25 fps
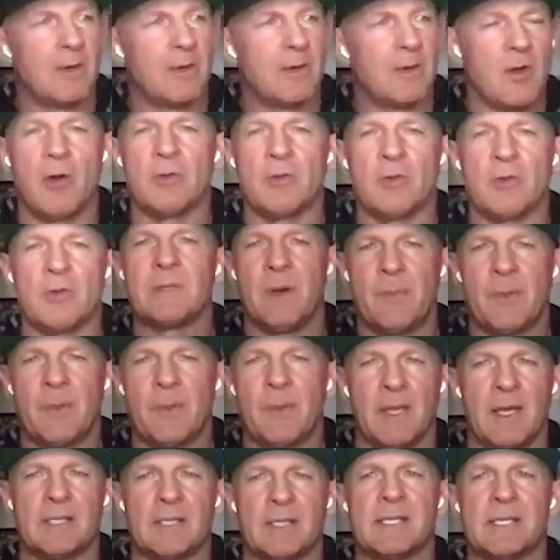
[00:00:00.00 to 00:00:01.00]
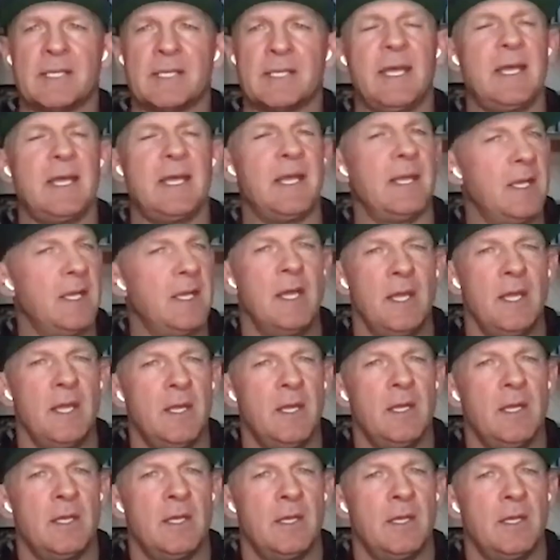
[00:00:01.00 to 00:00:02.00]
I called him up again. I said, "Hey,
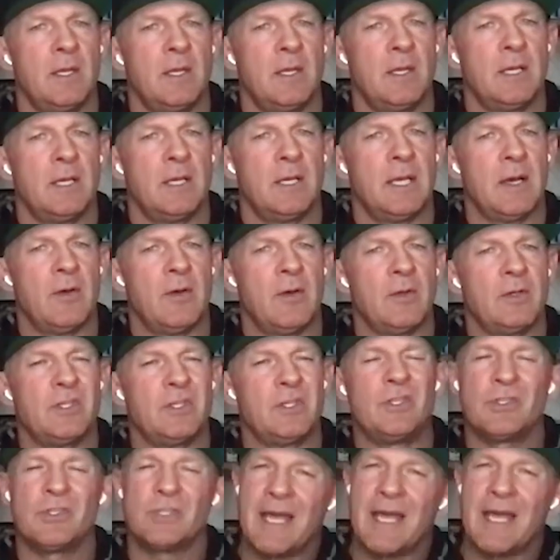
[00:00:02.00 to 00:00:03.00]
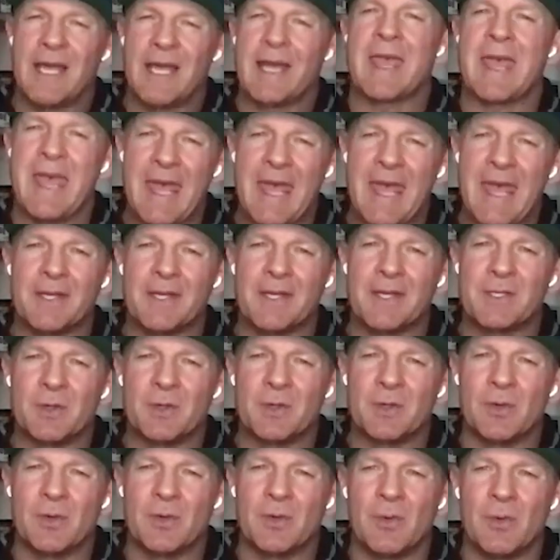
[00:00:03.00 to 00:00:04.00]
now, did you say I can't
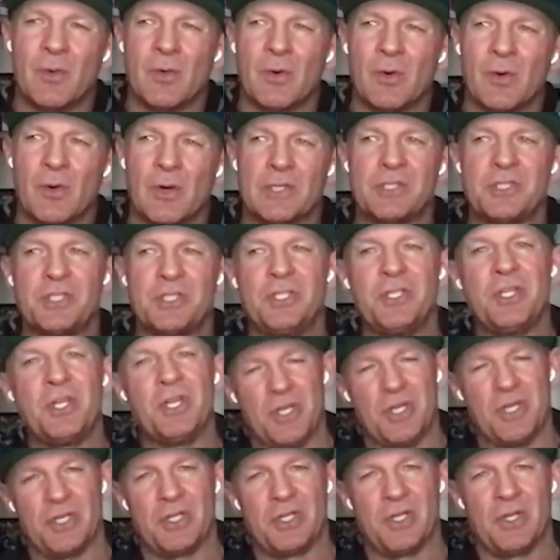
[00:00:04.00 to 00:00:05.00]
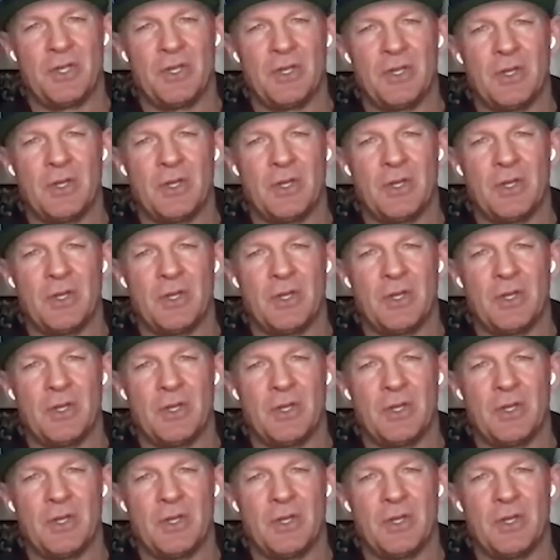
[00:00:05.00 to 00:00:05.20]
or I shouldn't?"